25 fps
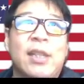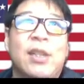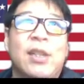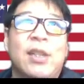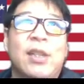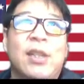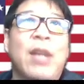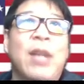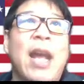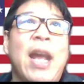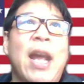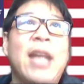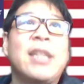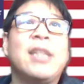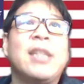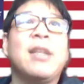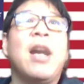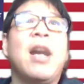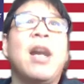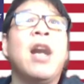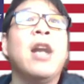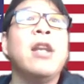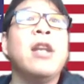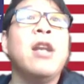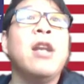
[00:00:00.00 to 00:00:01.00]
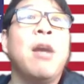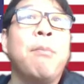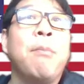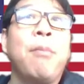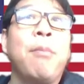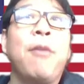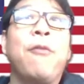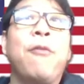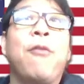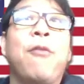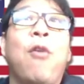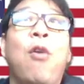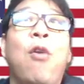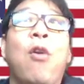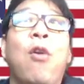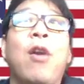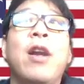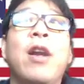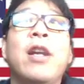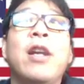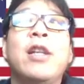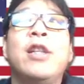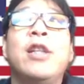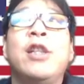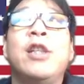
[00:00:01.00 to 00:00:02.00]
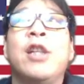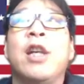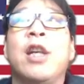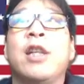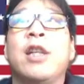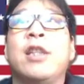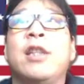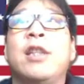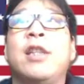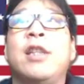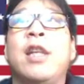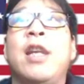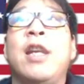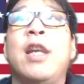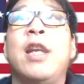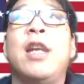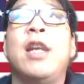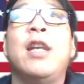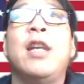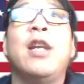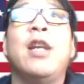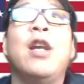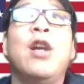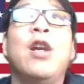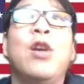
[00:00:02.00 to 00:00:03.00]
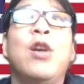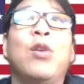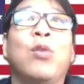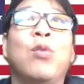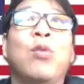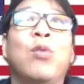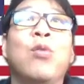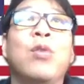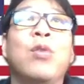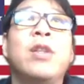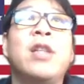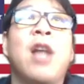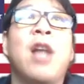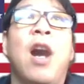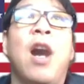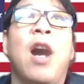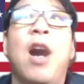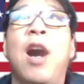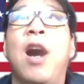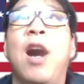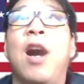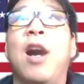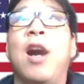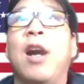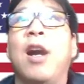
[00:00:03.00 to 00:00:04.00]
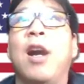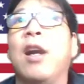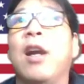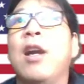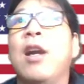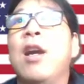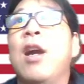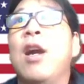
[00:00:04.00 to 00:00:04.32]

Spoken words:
So that's number four, Justin Gutang.